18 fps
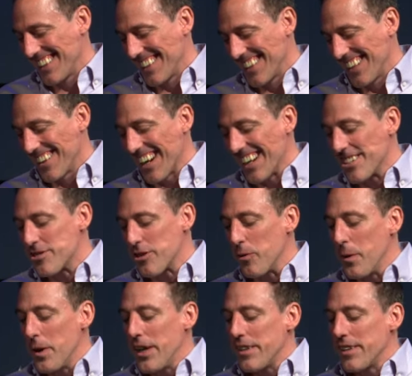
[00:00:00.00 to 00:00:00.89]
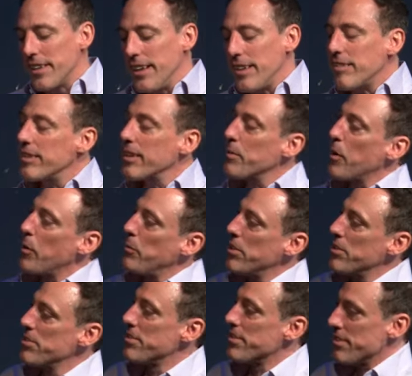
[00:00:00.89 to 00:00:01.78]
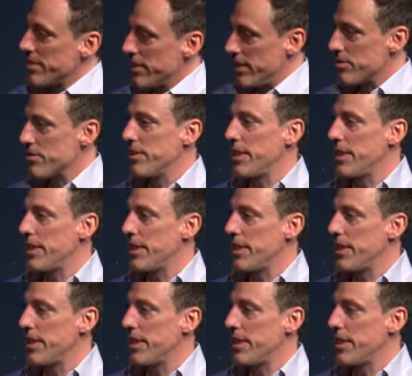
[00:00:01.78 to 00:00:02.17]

all right. So the next thing about missions is this. So